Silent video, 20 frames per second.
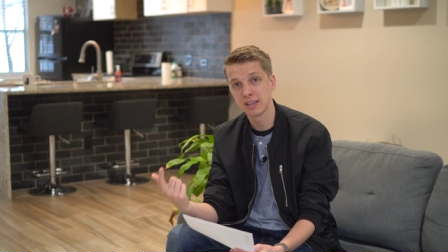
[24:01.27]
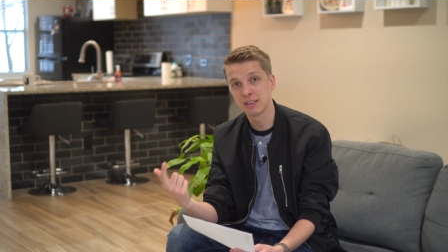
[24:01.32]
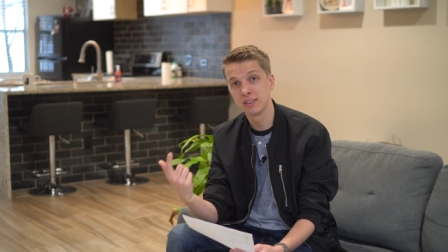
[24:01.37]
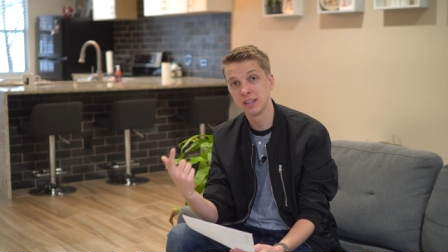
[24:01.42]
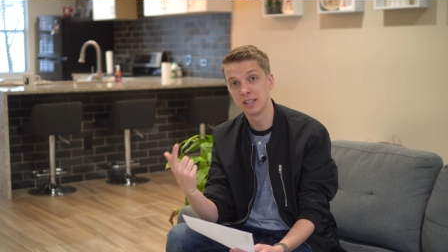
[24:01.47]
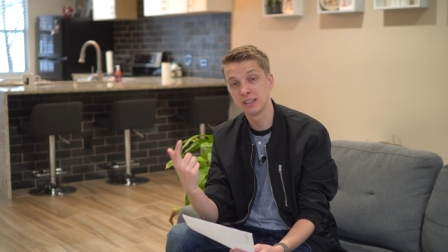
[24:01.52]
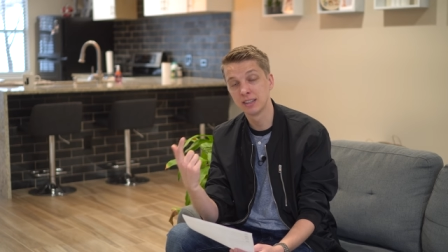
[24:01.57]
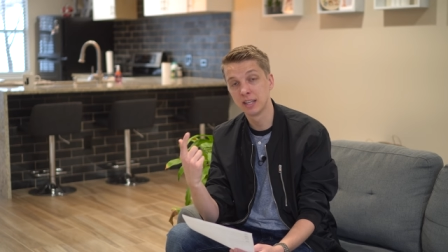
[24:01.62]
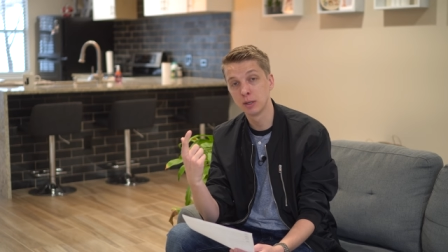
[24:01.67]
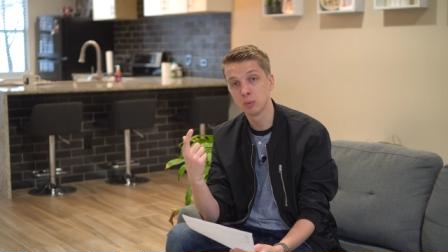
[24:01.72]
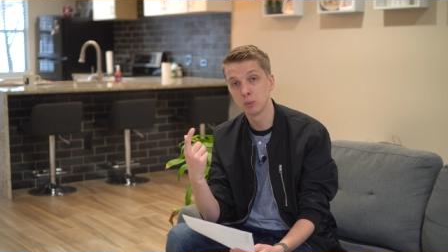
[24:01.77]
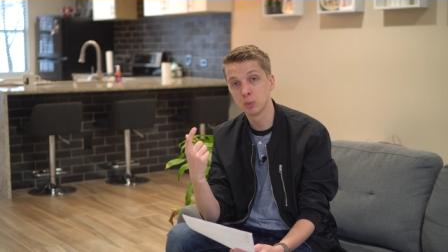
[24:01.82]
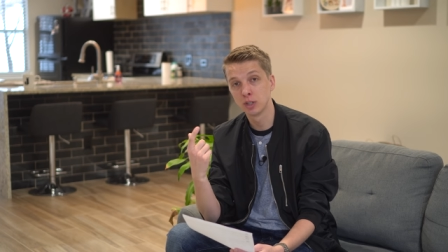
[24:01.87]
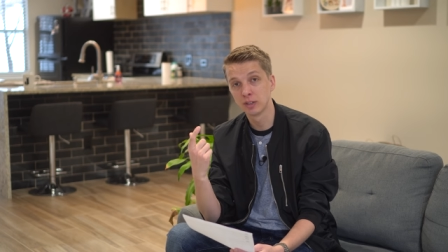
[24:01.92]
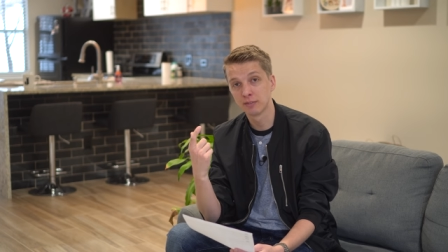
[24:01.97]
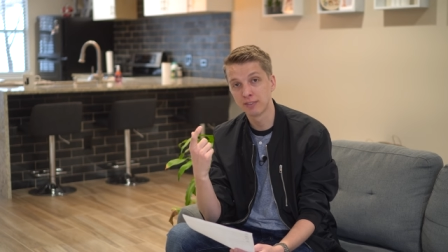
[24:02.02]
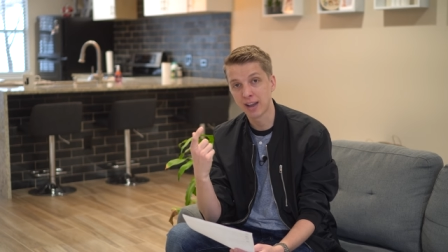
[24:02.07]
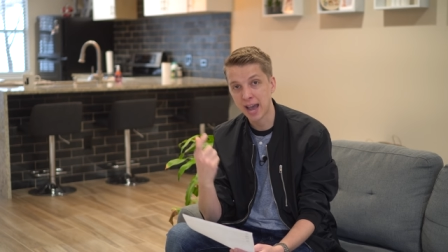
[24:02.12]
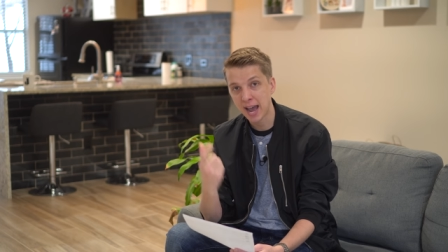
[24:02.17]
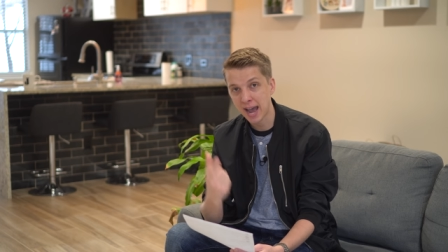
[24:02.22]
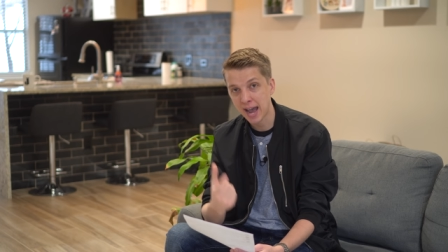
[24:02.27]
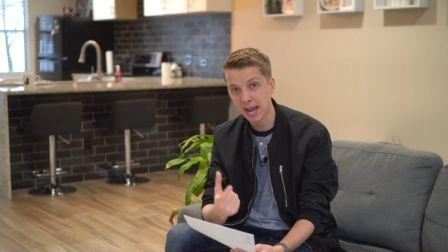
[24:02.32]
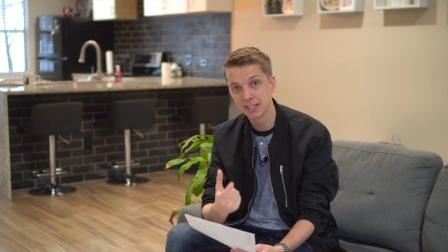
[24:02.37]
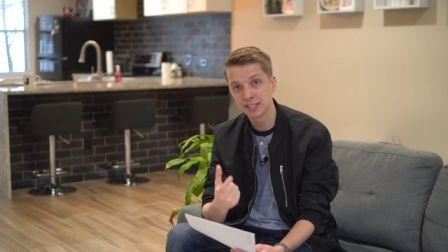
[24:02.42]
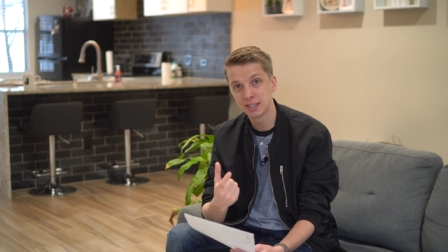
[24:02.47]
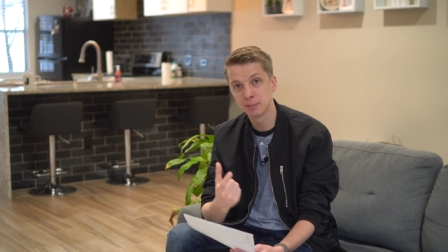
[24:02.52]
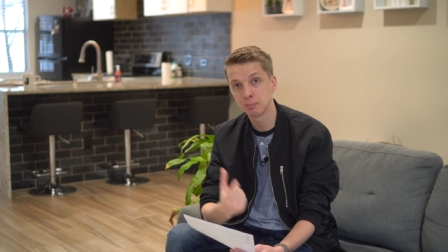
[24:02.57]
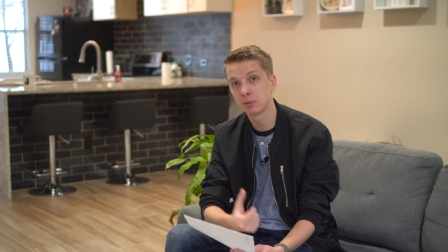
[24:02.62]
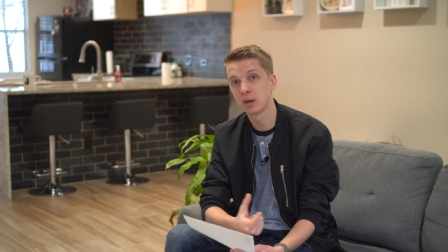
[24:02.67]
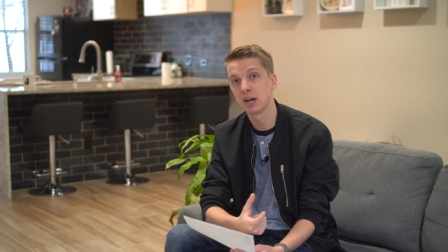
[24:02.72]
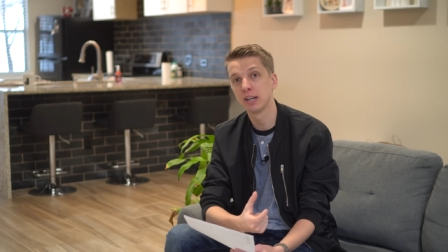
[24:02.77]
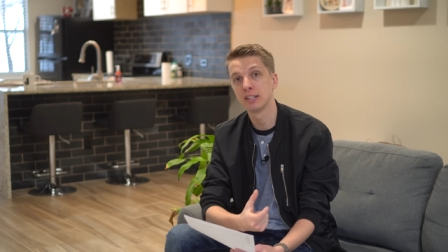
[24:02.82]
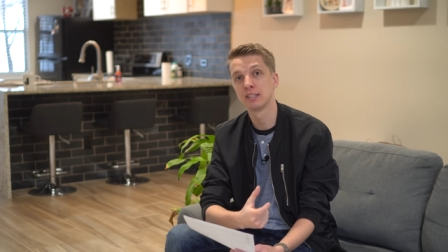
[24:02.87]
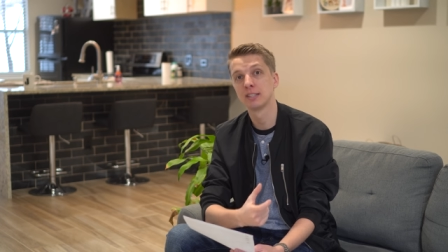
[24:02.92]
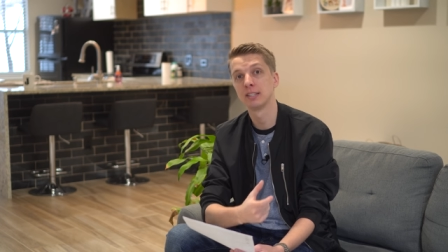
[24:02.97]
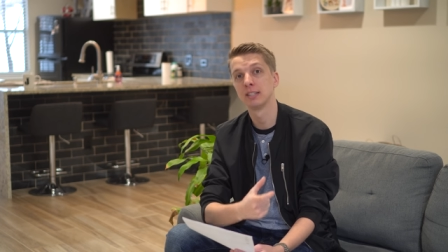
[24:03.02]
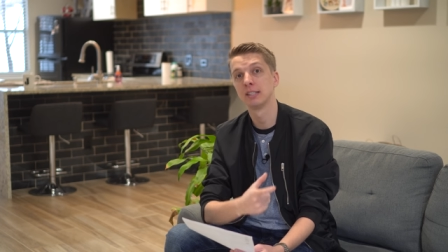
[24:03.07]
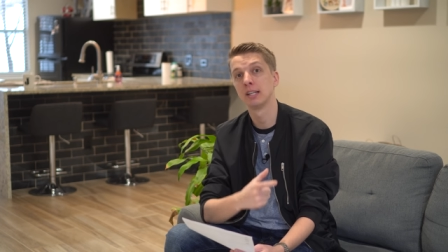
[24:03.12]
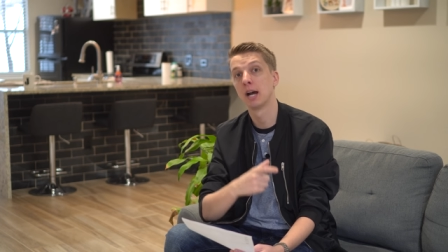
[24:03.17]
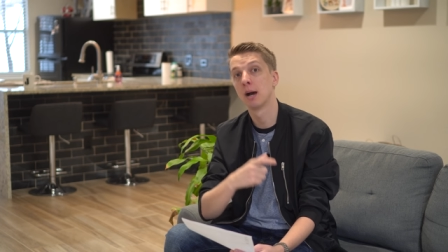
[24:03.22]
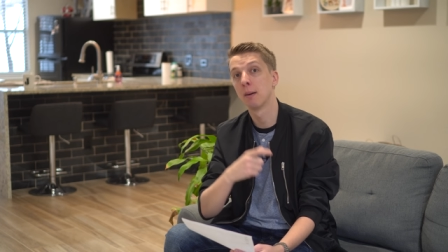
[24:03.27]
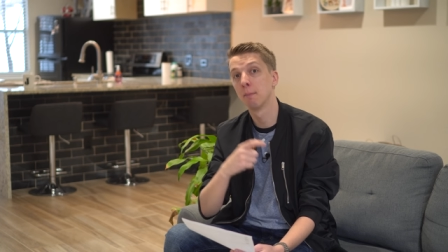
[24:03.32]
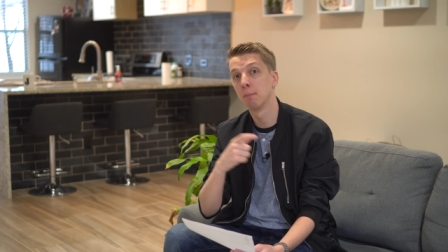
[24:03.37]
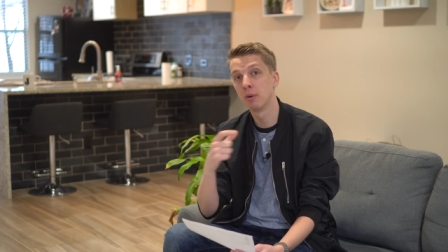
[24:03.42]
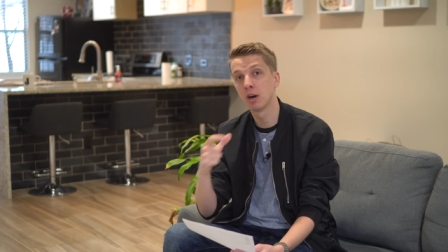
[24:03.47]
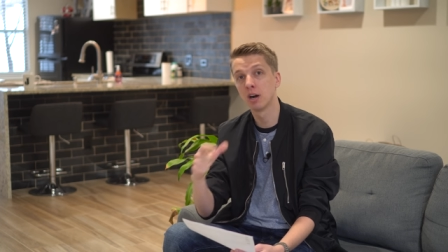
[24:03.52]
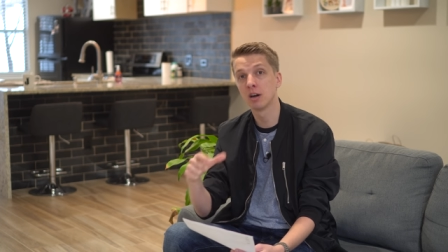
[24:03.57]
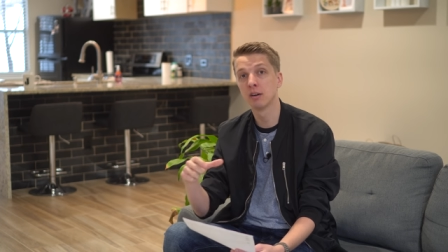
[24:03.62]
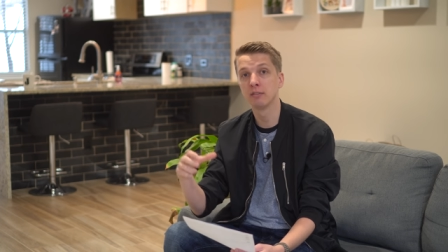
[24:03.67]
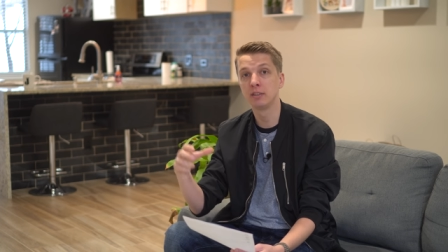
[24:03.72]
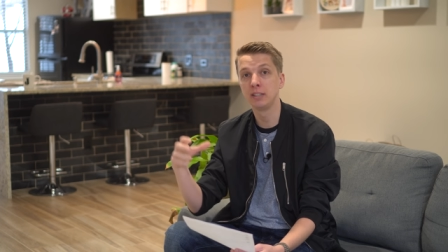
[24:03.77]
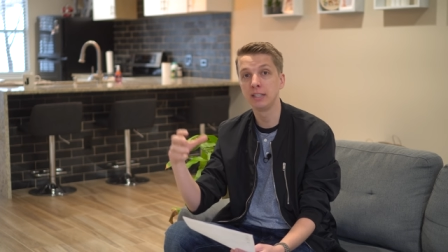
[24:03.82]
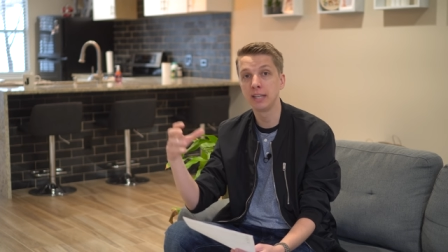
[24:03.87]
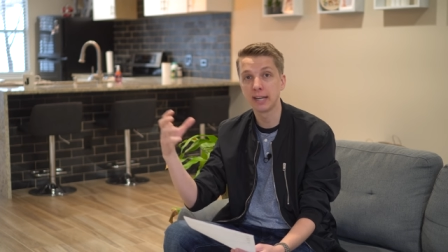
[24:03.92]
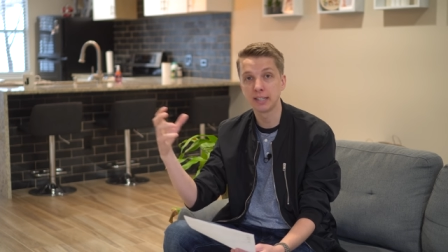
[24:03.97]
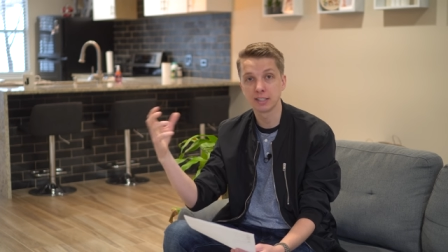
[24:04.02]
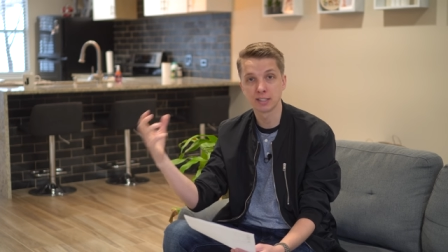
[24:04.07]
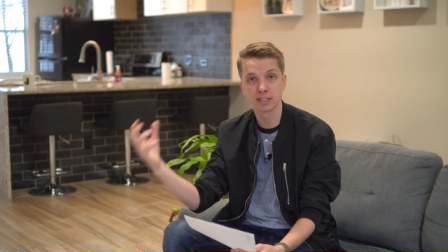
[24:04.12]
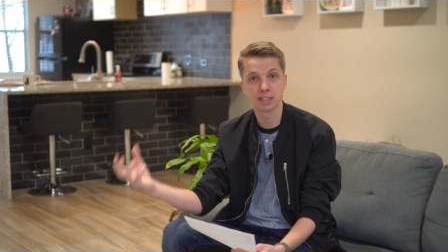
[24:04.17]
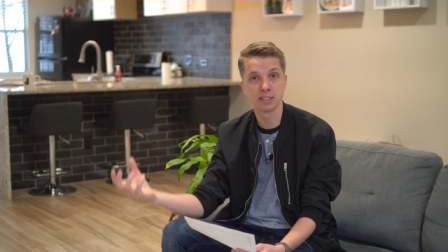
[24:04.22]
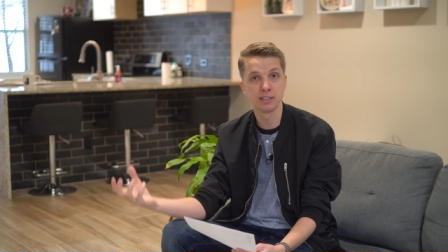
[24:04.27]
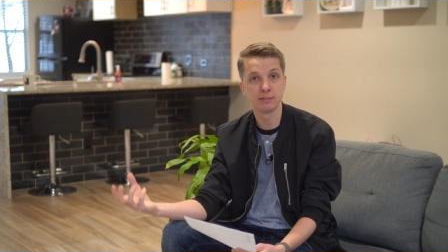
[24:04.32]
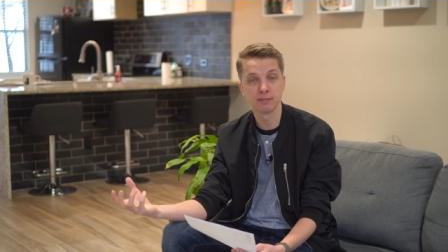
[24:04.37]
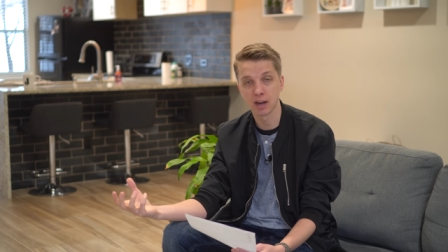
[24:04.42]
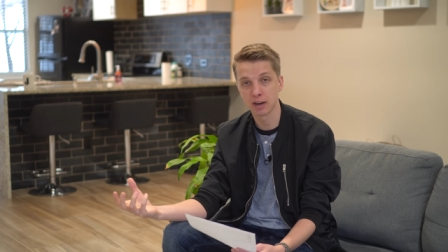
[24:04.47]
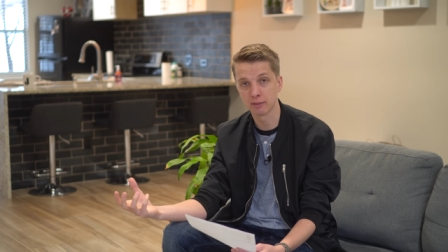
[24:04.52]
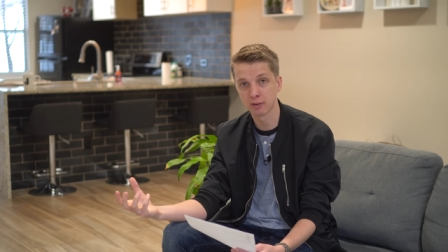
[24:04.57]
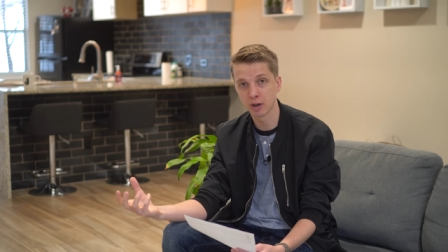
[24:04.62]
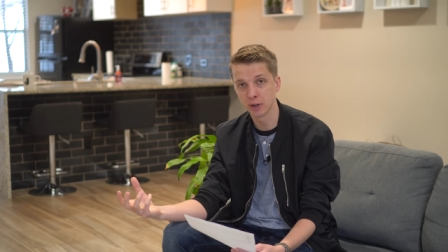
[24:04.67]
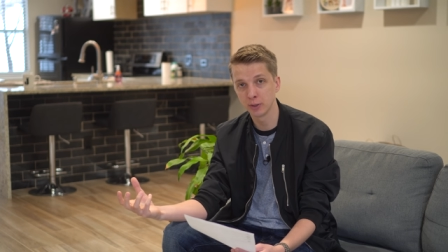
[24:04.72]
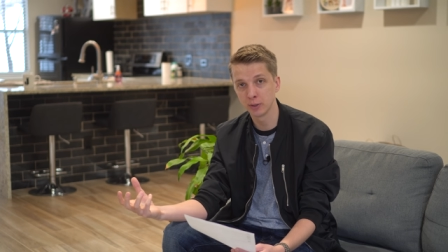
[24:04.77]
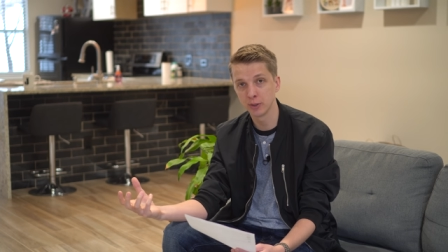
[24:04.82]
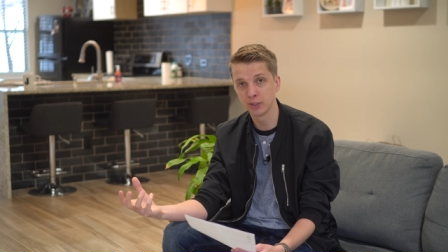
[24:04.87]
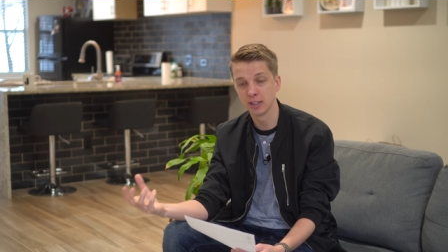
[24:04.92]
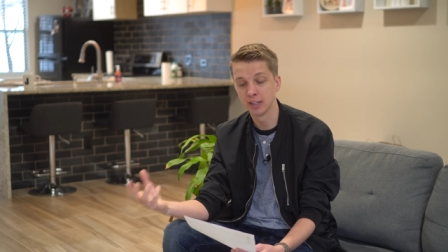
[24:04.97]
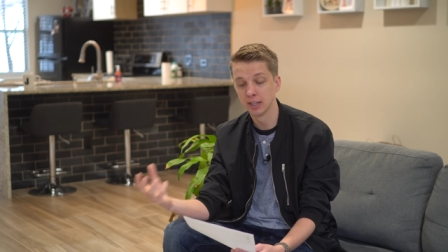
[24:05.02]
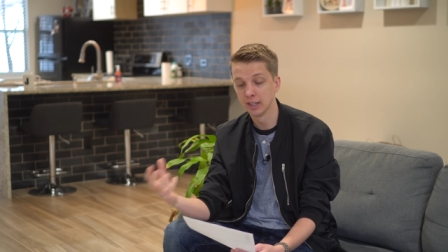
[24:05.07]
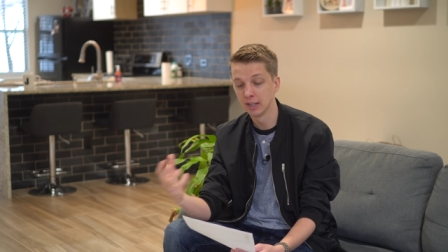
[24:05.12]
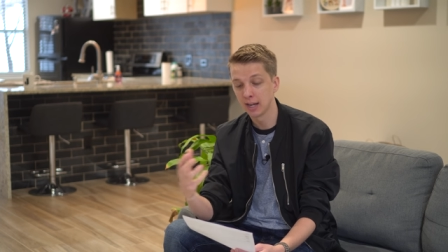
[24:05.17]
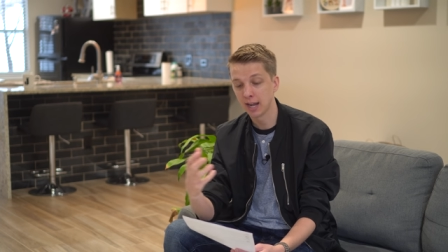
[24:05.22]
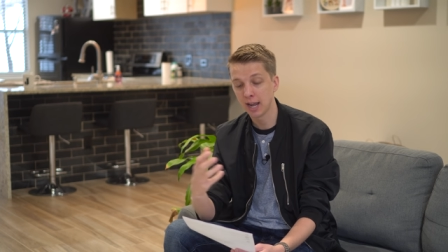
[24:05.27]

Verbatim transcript: I think they would have had to price it above the A6500